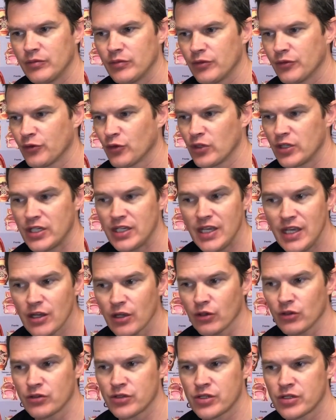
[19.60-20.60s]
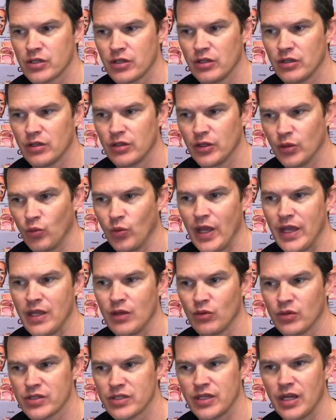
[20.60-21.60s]
for years, the way
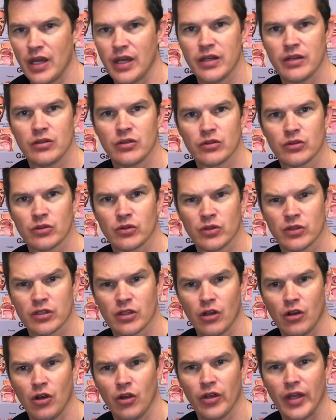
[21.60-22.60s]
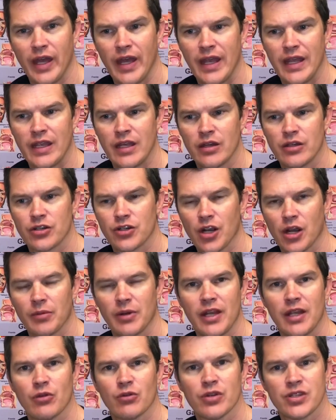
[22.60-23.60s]
it was done was what's called a
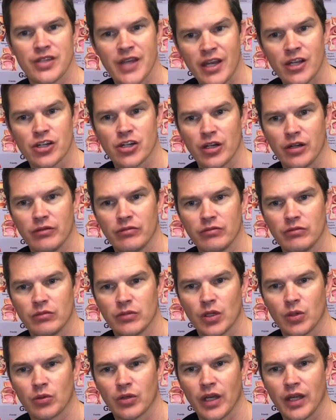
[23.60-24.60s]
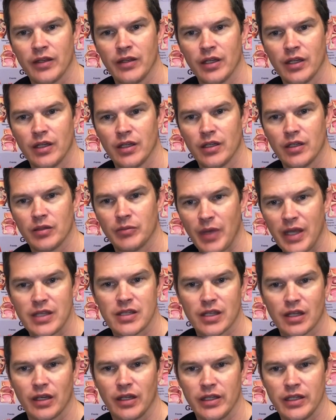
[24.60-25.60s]
turbinate resection, okay?
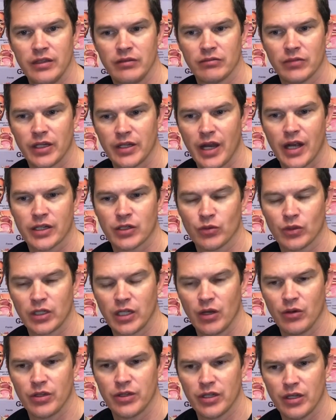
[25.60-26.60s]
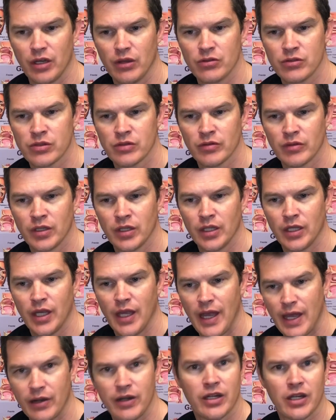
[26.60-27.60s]
Basically, a doctor would go in the nose
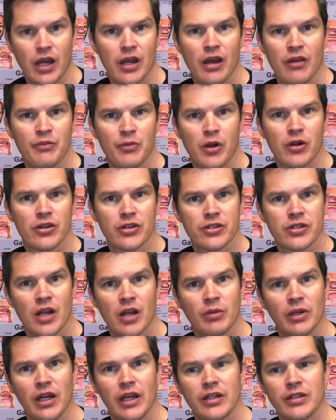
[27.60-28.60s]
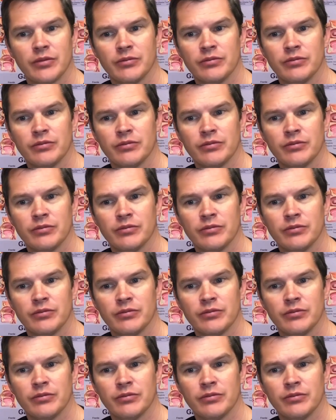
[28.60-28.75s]
and he'd cut off part of the turbinate.